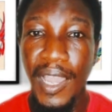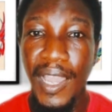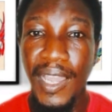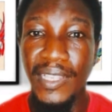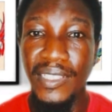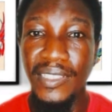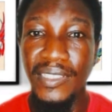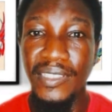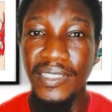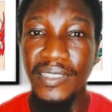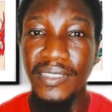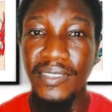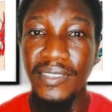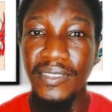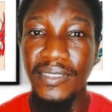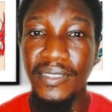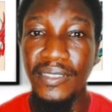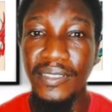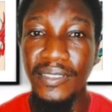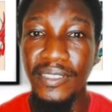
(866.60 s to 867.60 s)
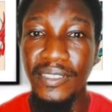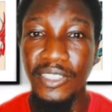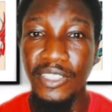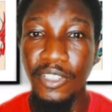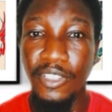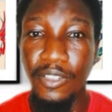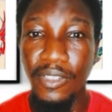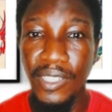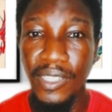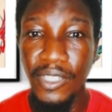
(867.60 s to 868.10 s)
and the
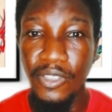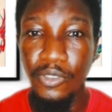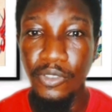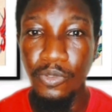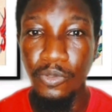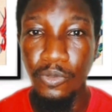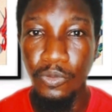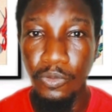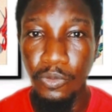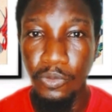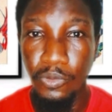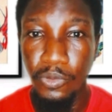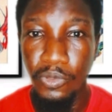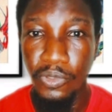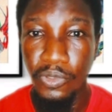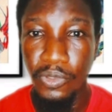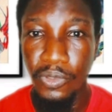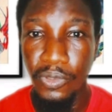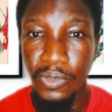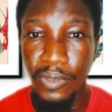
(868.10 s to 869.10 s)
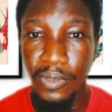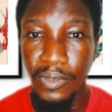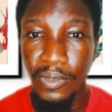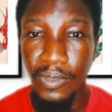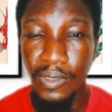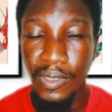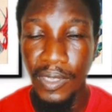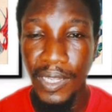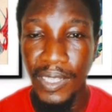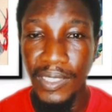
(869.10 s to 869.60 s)
other schools
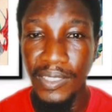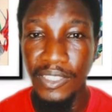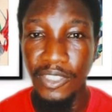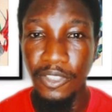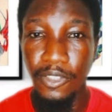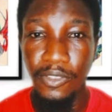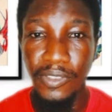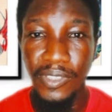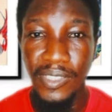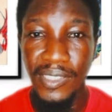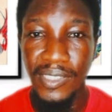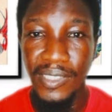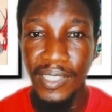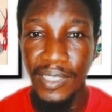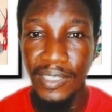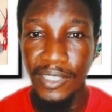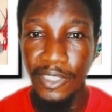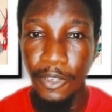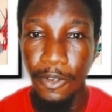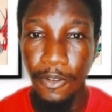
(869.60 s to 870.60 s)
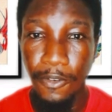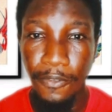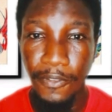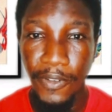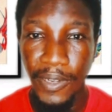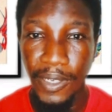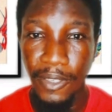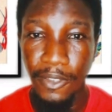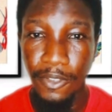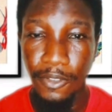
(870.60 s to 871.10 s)
and the courses that they
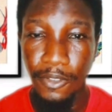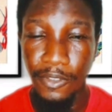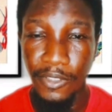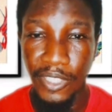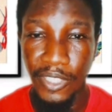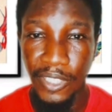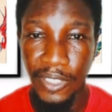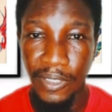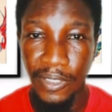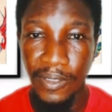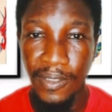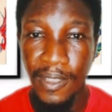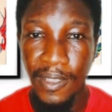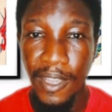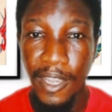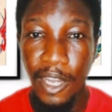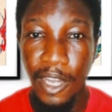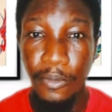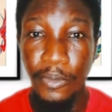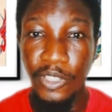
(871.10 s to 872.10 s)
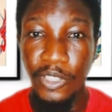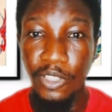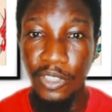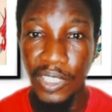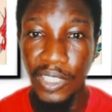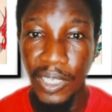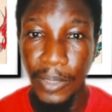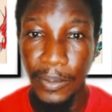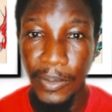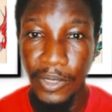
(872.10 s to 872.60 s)
offer. Okay, I'll be
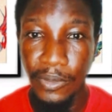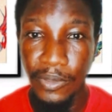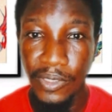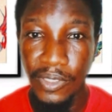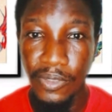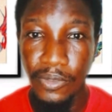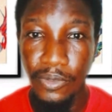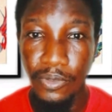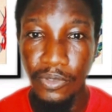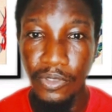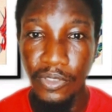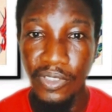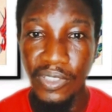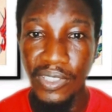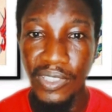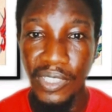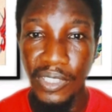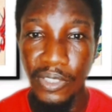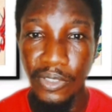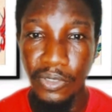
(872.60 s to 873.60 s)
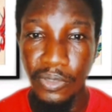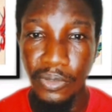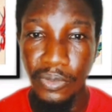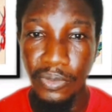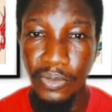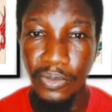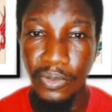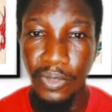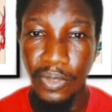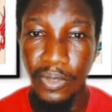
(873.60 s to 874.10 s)
talking about it, so just stay
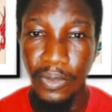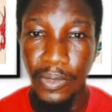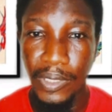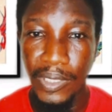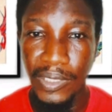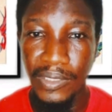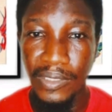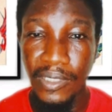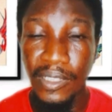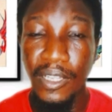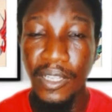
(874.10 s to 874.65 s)
tuned. All right,